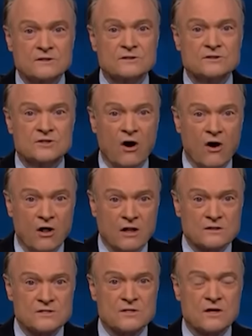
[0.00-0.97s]

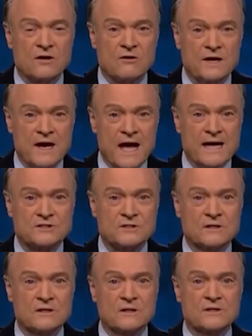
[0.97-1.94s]
Dolls are a
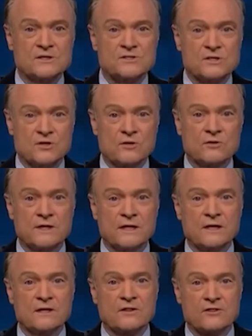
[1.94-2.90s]
national
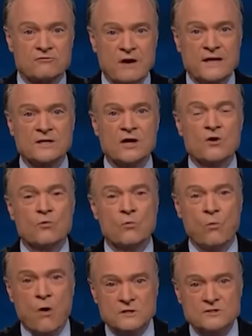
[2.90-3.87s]
security threat.
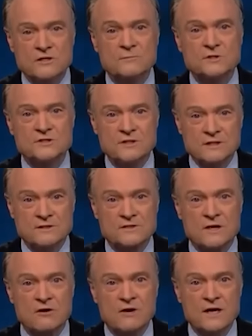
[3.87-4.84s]
Washing machines
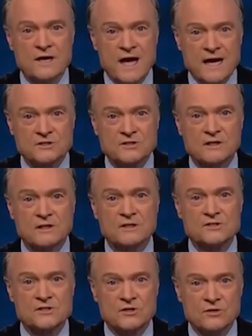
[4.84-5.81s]
are a national
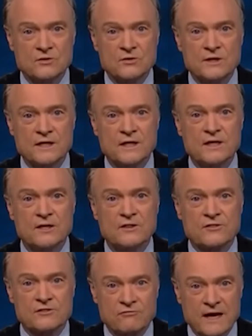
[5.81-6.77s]
security
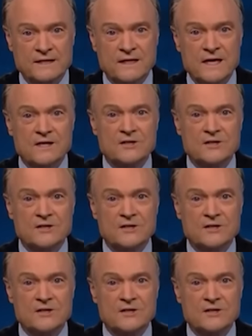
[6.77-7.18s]
threat.